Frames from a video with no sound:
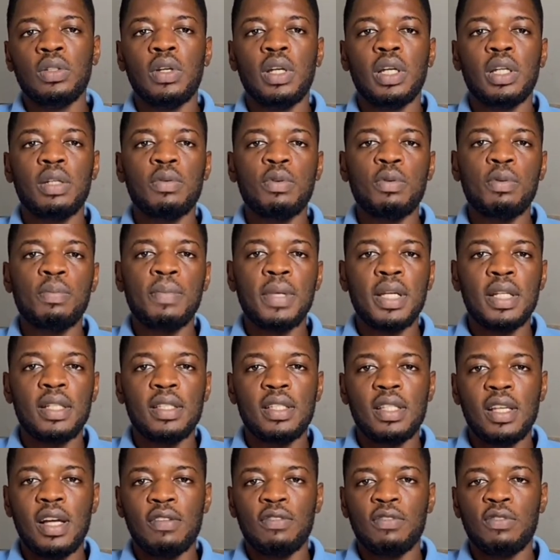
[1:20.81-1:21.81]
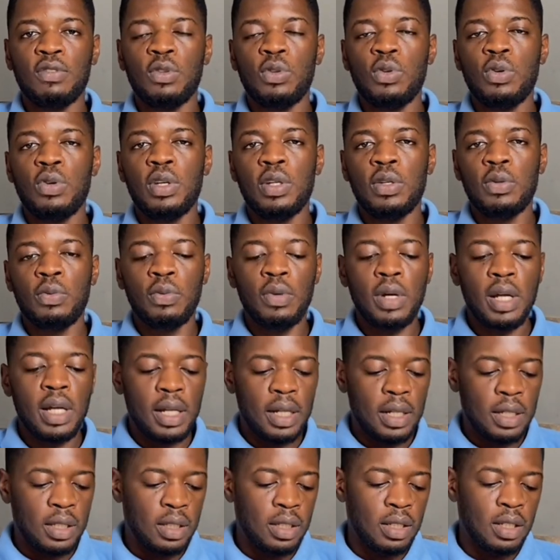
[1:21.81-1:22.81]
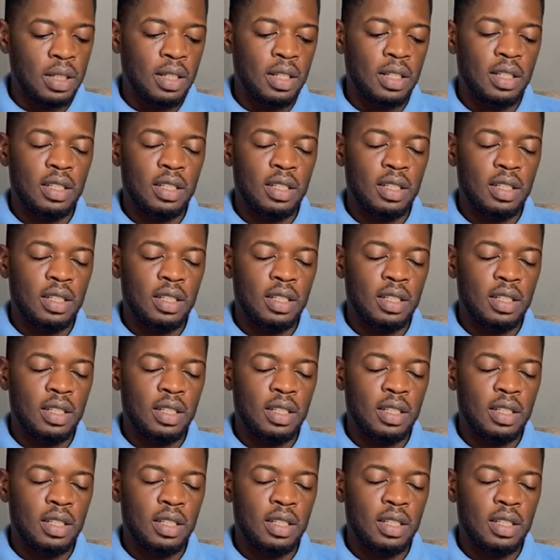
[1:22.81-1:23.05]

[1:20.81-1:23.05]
your equipments are flowing well,